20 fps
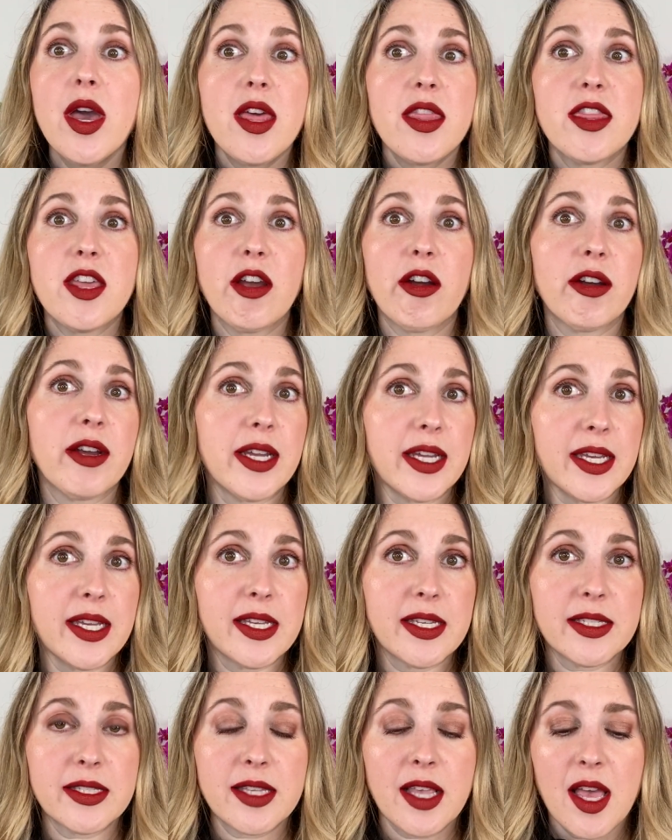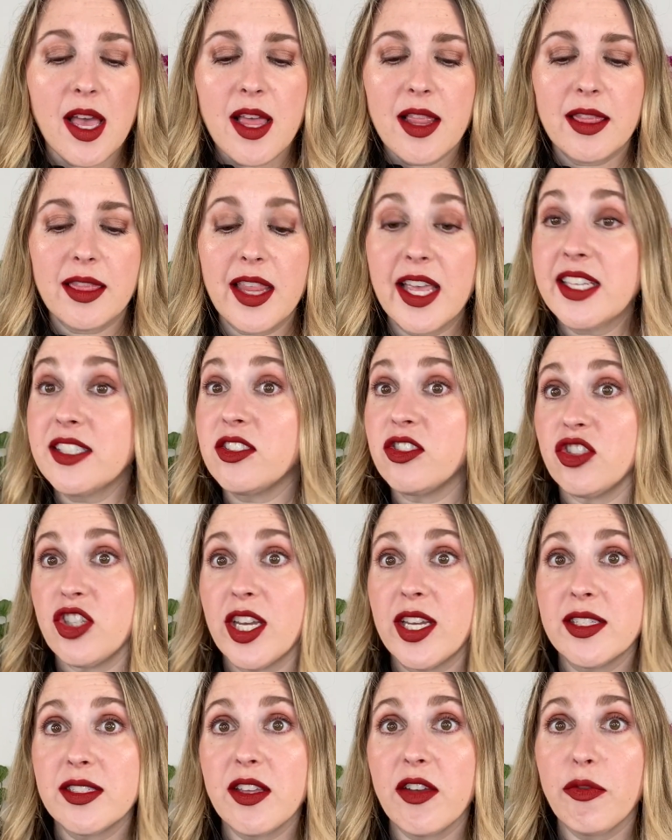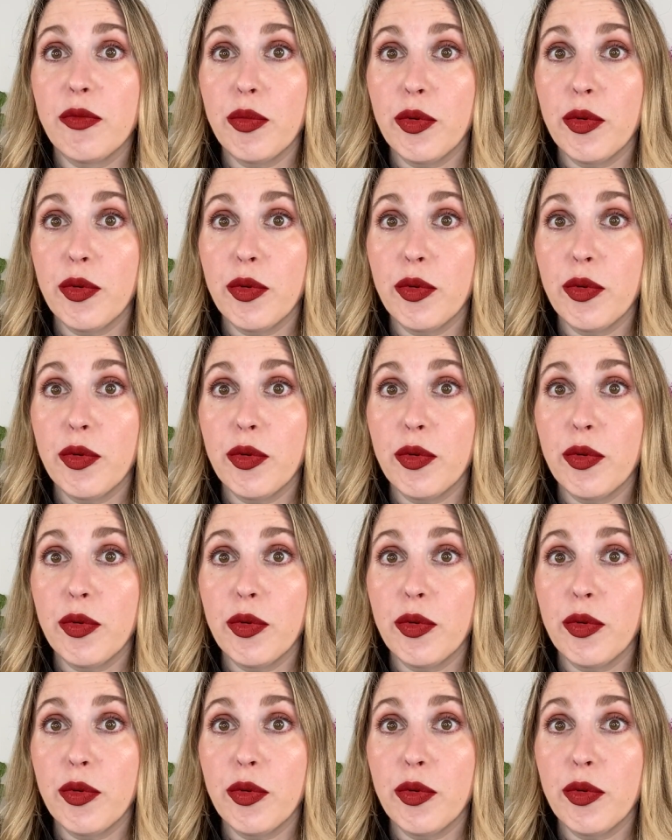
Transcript: there is less chance of